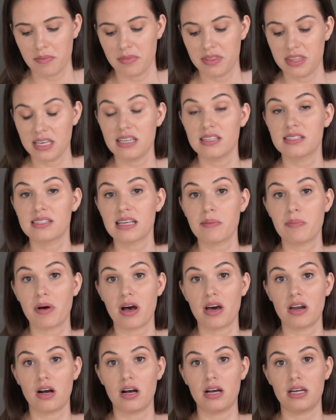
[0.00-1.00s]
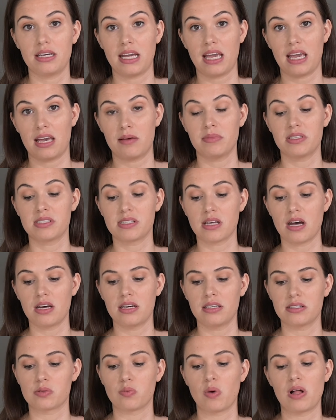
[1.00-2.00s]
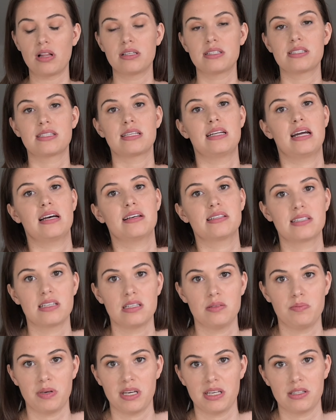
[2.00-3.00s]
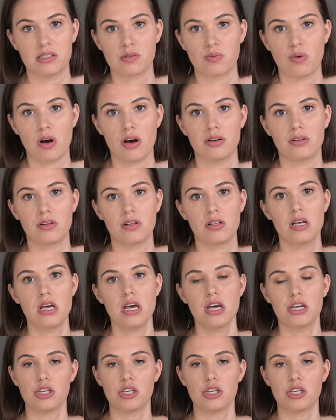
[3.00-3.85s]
These I bought on Amazon, as well as the nested bean swaddle.